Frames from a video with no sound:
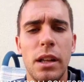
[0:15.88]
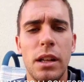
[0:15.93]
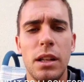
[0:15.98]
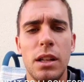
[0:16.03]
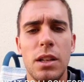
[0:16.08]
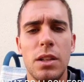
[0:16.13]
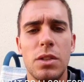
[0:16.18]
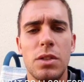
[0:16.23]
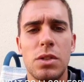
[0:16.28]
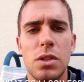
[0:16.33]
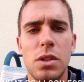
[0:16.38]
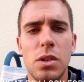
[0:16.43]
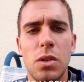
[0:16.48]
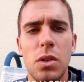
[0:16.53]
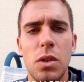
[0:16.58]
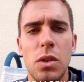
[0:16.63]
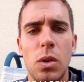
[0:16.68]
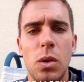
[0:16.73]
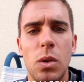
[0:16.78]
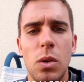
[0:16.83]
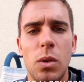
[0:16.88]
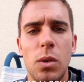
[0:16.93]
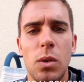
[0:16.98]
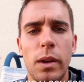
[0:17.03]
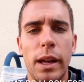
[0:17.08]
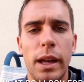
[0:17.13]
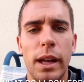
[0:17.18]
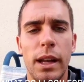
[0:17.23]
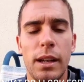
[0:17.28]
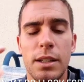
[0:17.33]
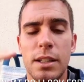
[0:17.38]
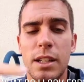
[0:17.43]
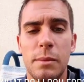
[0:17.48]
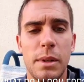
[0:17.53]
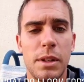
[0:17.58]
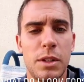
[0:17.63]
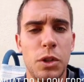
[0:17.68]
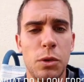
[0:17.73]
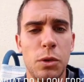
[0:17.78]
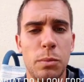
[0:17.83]
and it's going
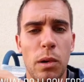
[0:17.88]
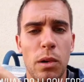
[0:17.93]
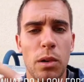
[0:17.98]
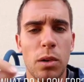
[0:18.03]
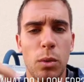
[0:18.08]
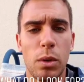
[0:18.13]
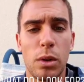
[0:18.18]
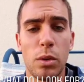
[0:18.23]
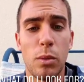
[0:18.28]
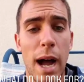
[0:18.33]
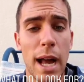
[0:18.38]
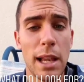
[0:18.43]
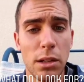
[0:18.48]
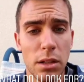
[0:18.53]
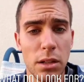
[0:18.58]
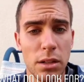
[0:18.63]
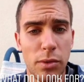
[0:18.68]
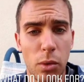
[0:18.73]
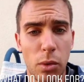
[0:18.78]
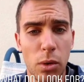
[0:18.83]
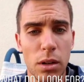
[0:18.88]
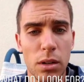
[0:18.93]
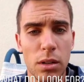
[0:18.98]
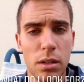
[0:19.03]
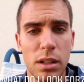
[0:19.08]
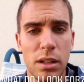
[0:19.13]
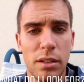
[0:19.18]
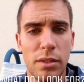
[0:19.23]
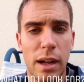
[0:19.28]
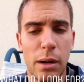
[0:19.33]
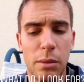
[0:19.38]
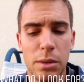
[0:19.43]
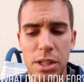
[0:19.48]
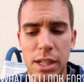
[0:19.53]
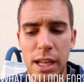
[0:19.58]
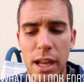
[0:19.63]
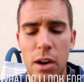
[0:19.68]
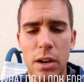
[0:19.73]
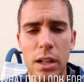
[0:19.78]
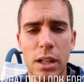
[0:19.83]
to be a two-parter. What do I look for if I
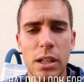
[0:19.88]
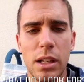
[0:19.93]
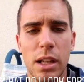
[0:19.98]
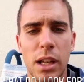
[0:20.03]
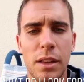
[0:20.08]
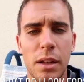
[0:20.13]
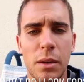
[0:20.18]
was scouting?